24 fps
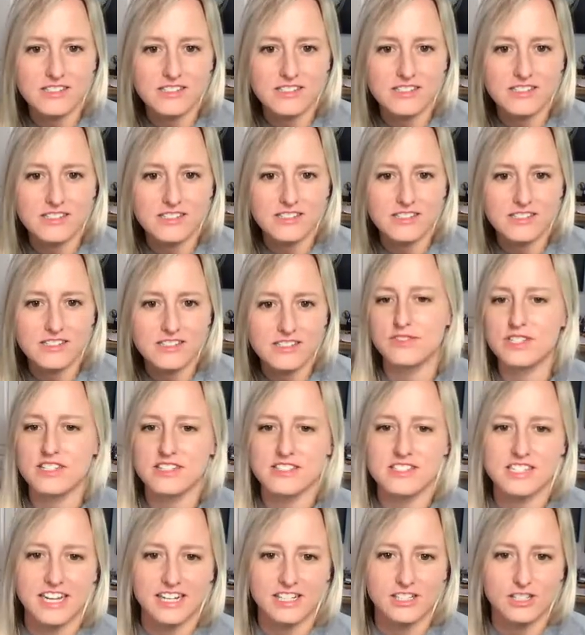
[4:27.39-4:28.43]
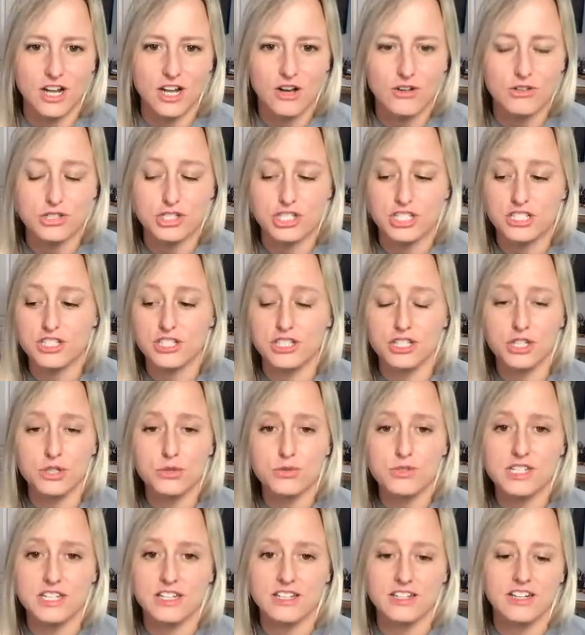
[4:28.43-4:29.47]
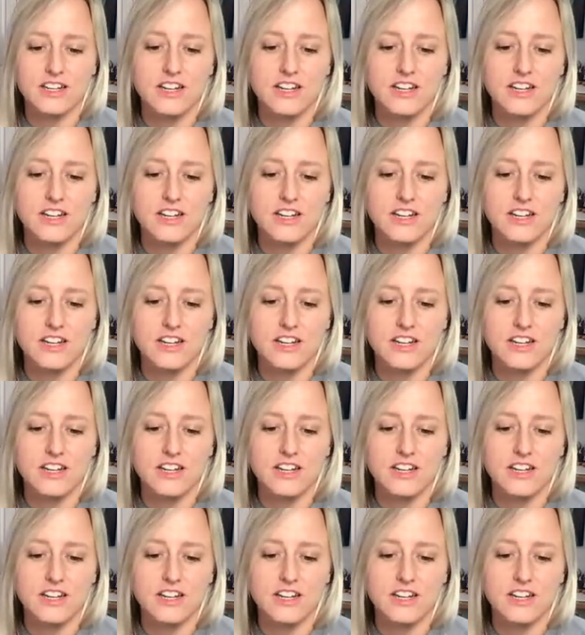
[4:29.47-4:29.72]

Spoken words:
and it gives us technology to use it